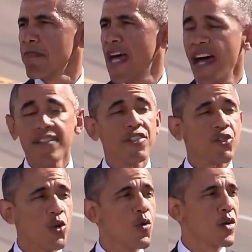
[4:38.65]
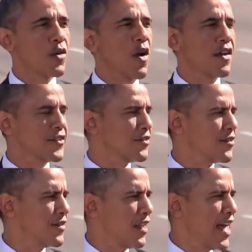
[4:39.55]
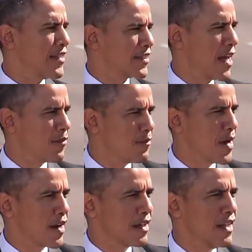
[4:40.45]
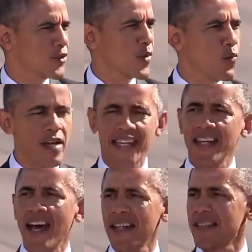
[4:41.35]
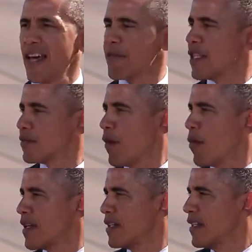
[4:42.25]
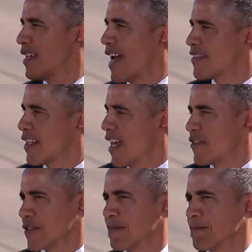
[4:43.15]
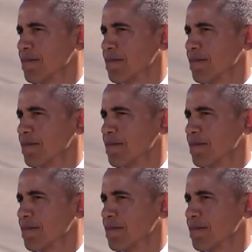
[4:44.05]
Now, as is true across the landscape of American history, we cannot examine this moment in isolation.